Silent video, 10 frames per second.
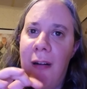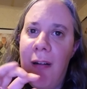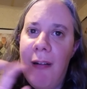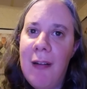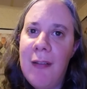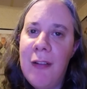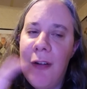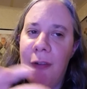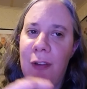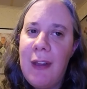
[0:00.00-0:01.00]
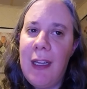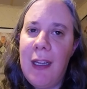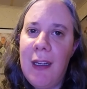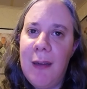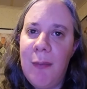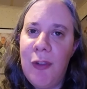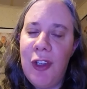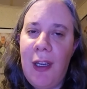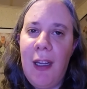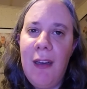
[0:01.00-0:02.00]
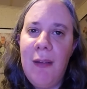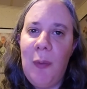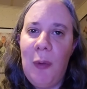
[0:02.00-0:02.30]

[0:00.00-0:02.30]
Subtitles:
over the chicken